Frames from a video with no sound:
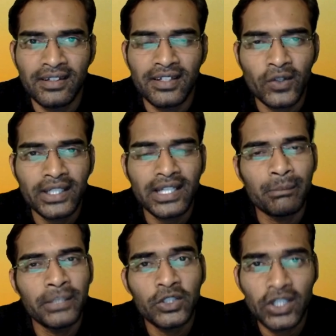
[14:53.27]
Okay,
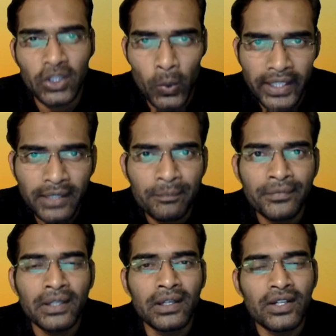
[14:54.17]
coming to the coding,
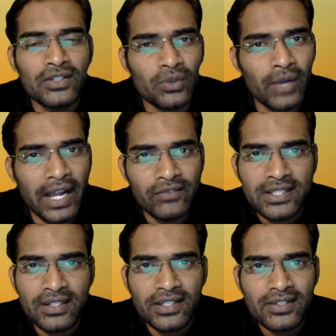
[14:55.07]
so I will
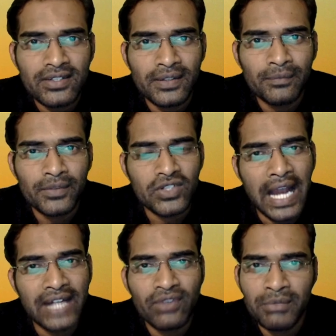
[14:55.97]
suggest
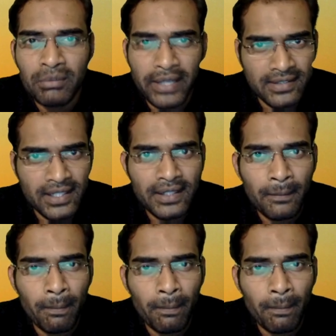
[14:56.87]
start from the basic.